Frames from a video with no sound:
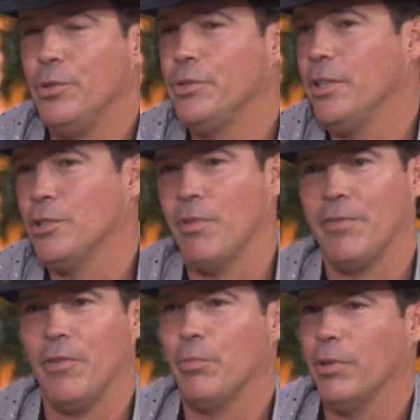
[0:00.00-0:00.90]
Houston mm -hmm. is my
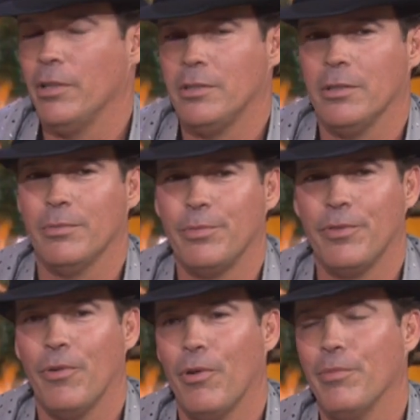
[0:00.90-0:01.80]
favorite place to
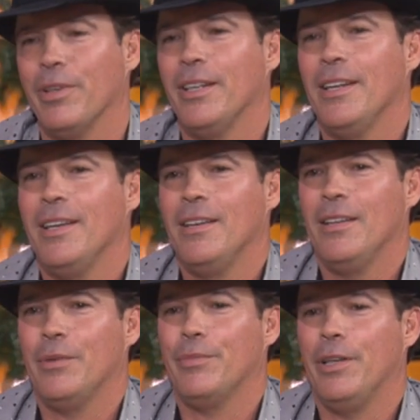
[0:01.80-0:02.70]
perform, but
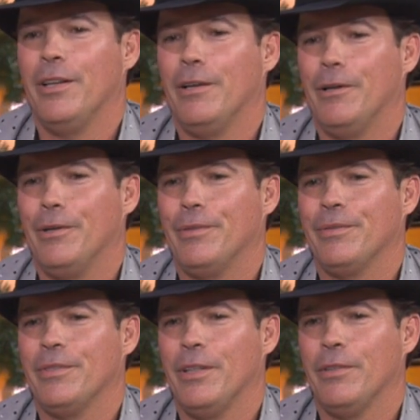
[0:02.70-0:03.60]
but uh,
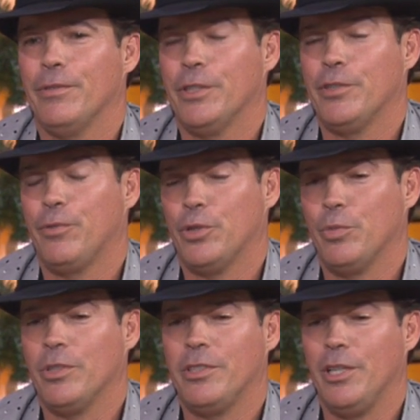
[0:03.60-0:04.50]
as far as
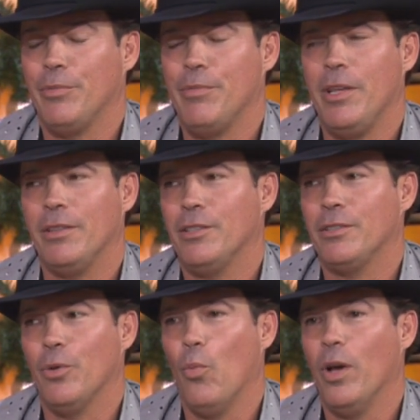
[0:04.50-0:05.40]
one city, but man, this,
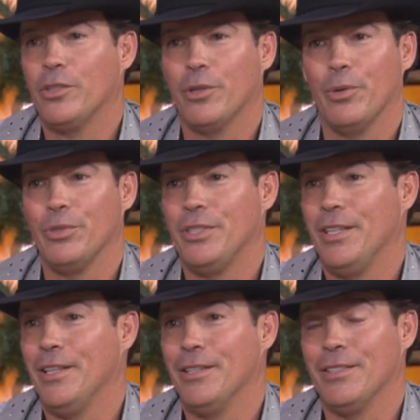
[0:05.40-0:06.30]
the West Coast
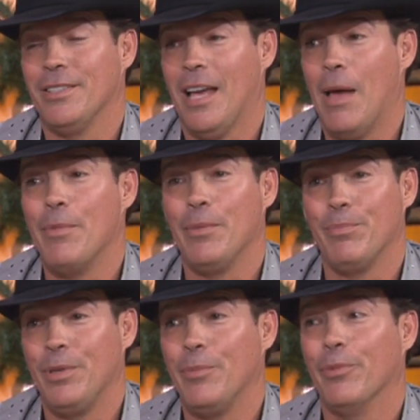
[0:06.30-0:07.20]
is, I mean,
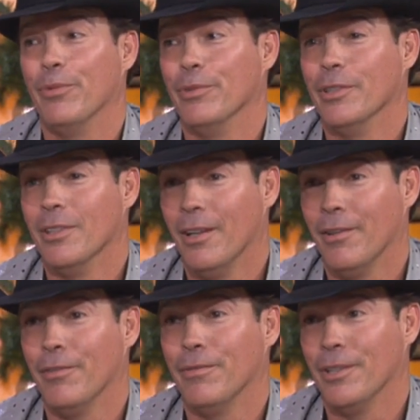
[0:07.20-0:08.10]
people
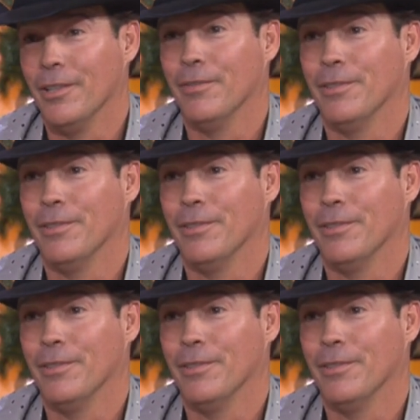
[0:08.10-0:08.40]
love, love,